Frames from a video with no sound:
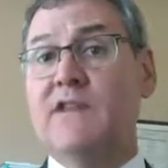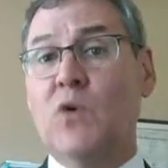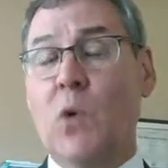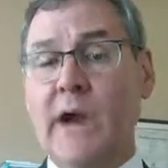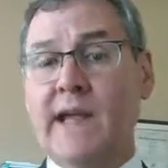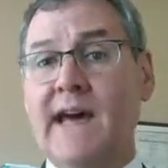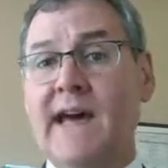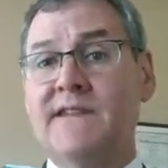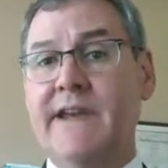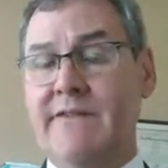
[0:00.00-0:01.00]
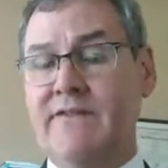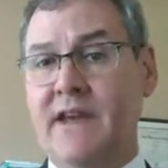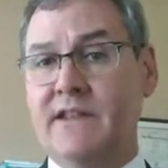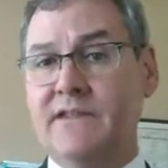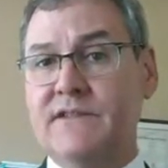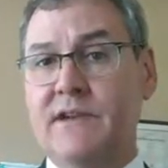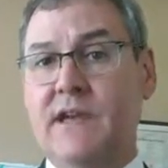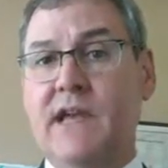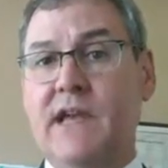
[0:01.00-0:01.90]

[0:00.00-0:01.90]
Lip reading: is organizing events